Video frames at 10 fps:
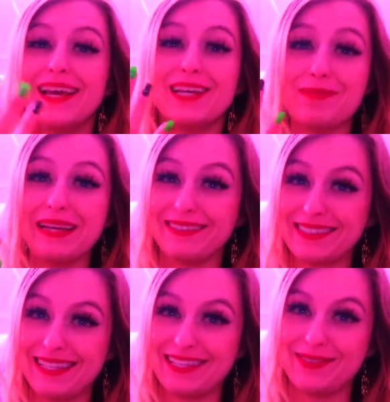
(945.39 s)
you may not
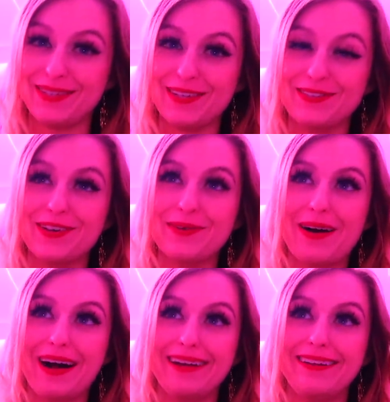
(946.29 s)
see this video for a
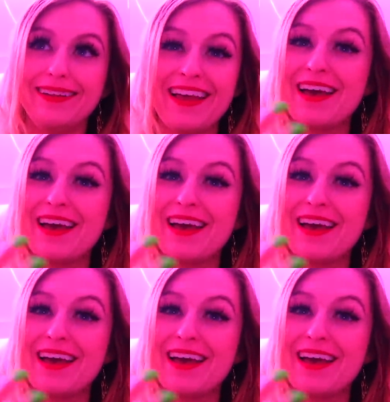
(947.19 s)
while.